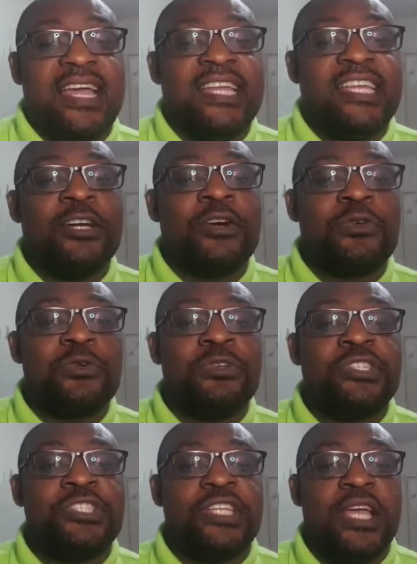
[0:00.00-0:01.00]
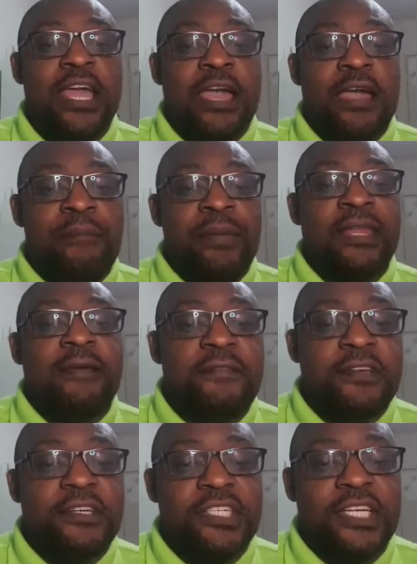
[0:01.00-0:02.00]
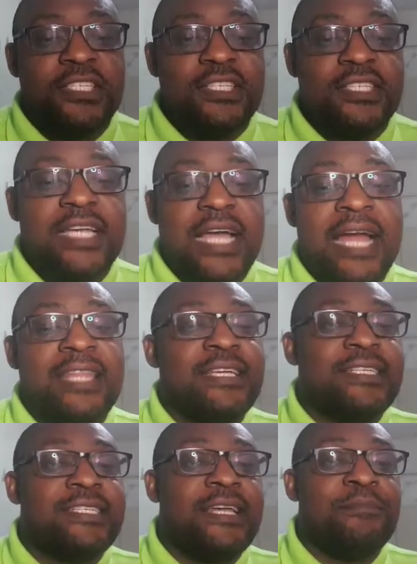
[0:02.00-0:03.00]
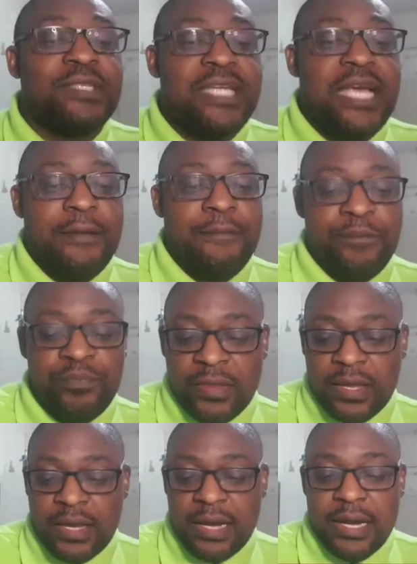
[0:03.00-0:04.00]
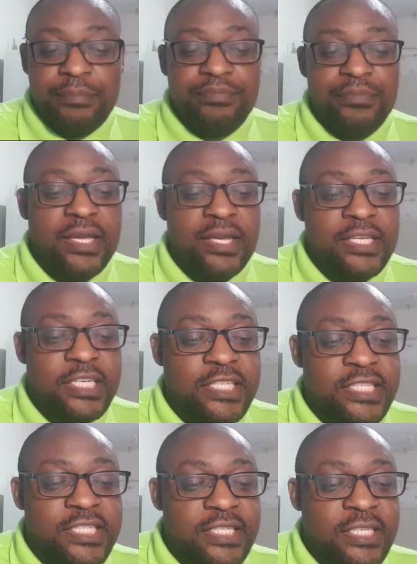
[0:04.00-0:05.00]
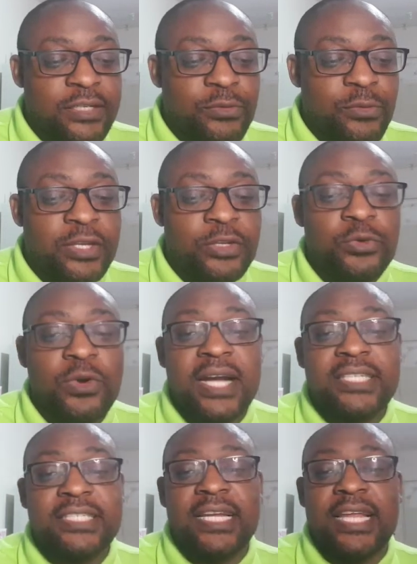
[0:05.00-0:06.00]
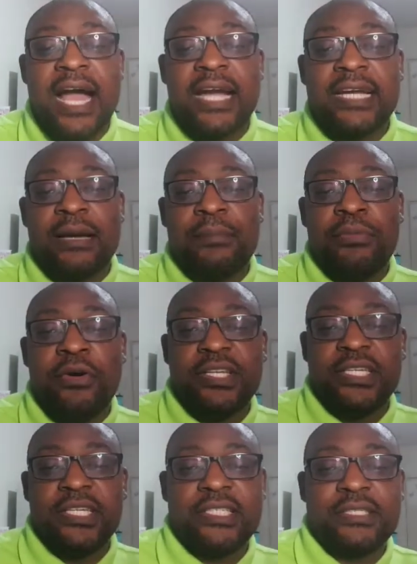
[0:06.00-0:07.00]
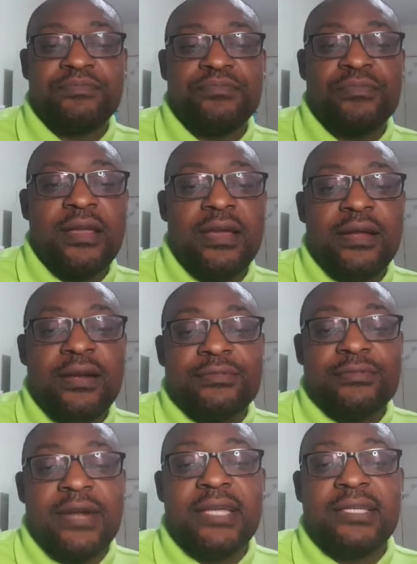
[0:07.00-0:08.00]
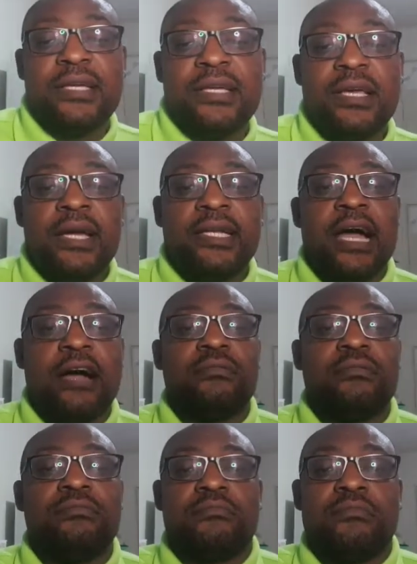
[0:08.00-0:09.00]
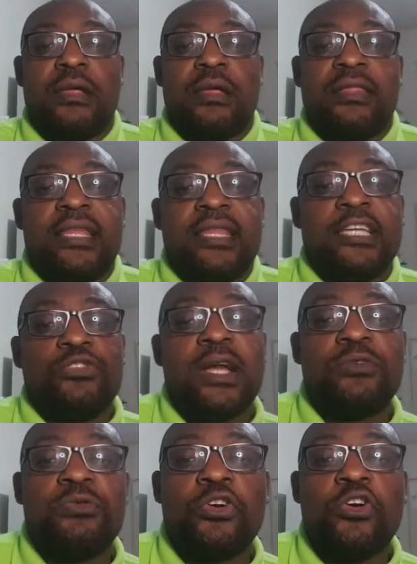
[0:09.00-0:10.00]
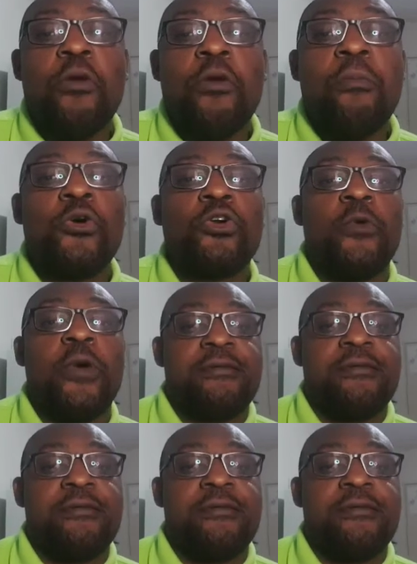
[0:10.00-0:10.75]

and includes beneficence at the same time when you actually act upon it. Right? Now, there's what we call moral